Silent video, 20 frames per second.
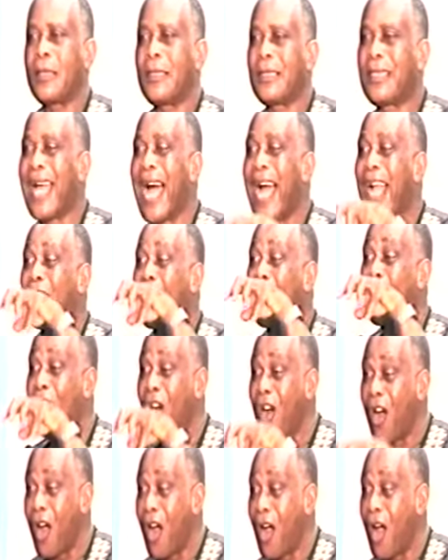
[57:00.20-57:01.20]
that
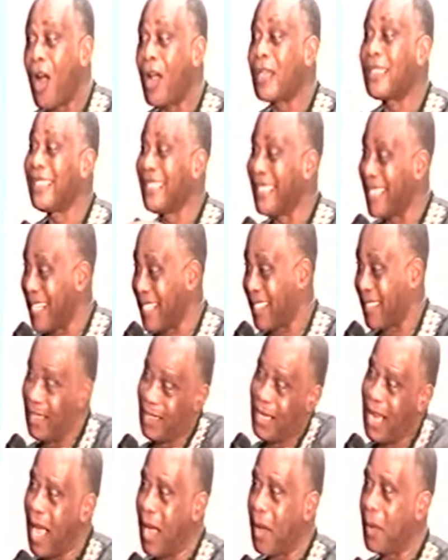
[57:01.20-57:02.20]
God needs
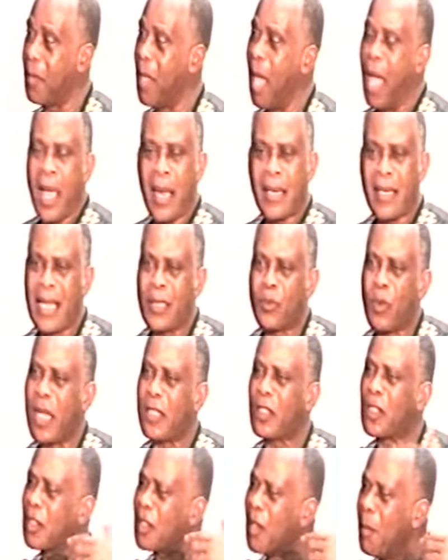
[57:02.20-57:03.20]
now. That's why
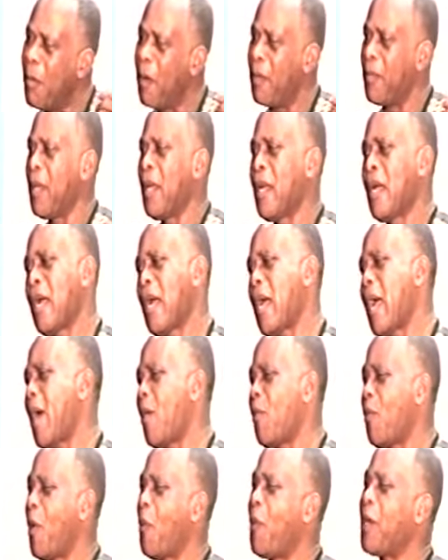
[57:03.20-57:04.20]
some of,
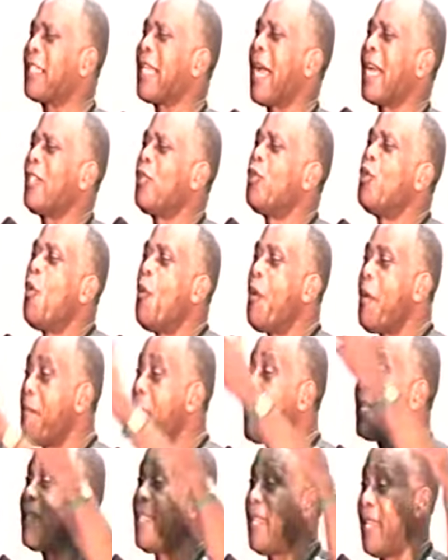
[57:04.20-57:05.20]
I, wish that you will
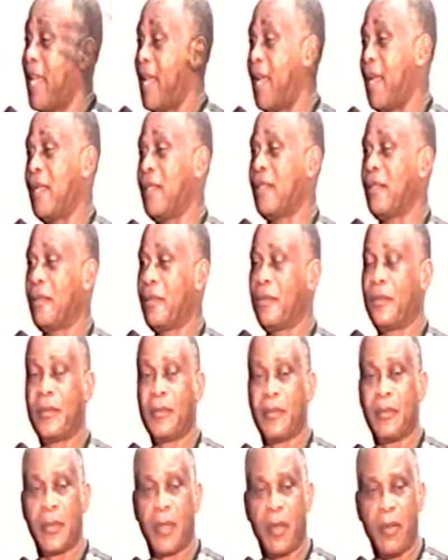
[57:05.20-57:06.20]
be there
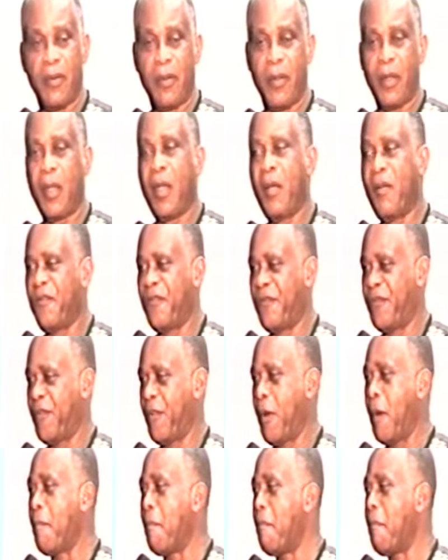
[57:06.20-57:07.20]

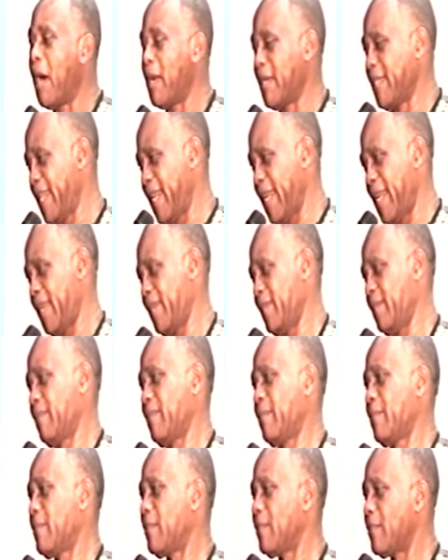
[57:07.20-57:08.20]
from Monday
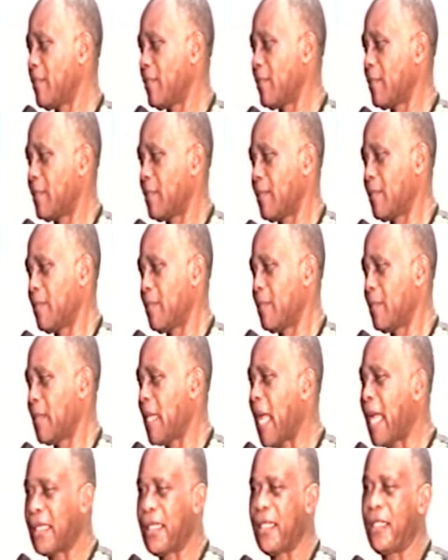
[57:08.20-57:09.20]

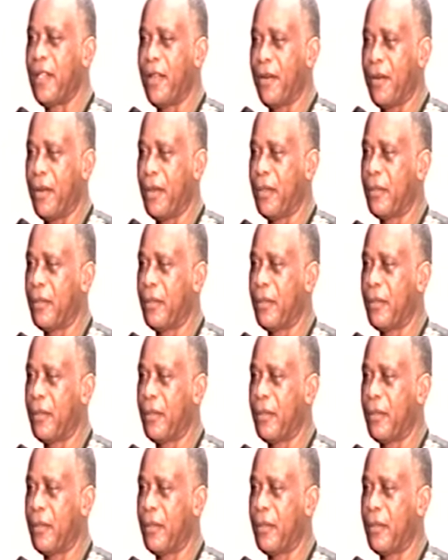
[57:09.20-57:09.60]
at Idere.